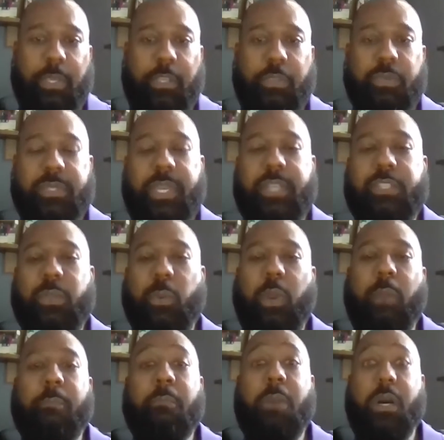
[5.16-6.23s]
you tend to
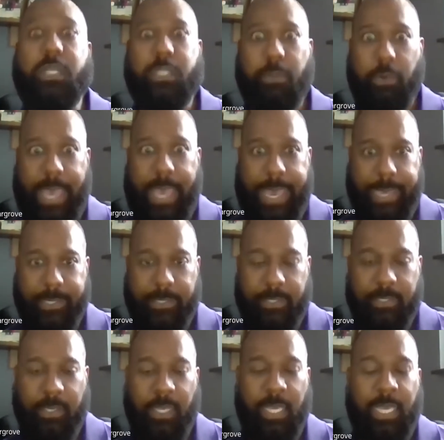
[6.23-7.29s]
wear multiple
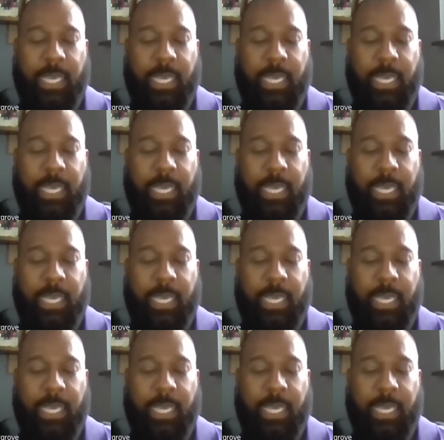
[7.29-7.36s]
hats.